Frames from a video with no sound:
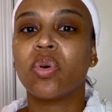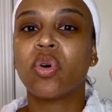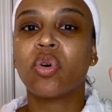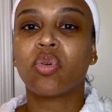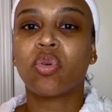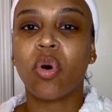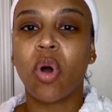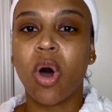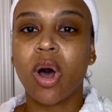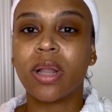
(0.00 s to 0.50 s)

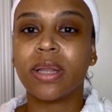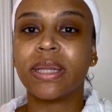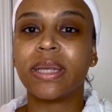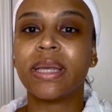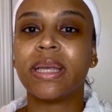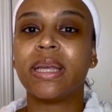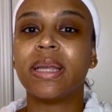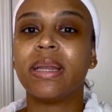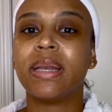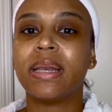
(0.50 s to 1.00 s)

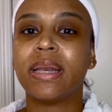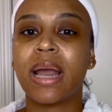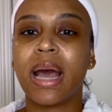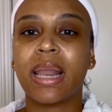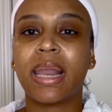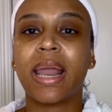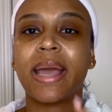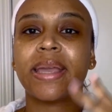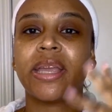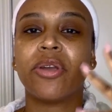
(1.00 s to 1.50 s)
crawly, not
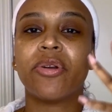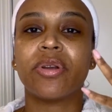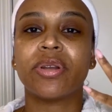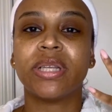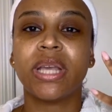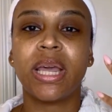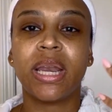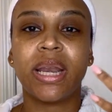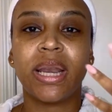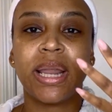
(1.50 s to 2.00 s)
like
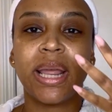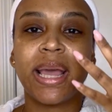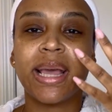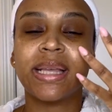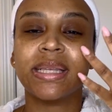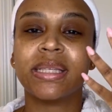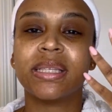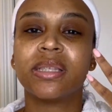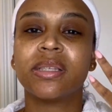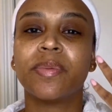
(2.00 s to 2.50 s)
irritated it
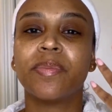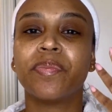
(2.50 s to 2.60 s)
as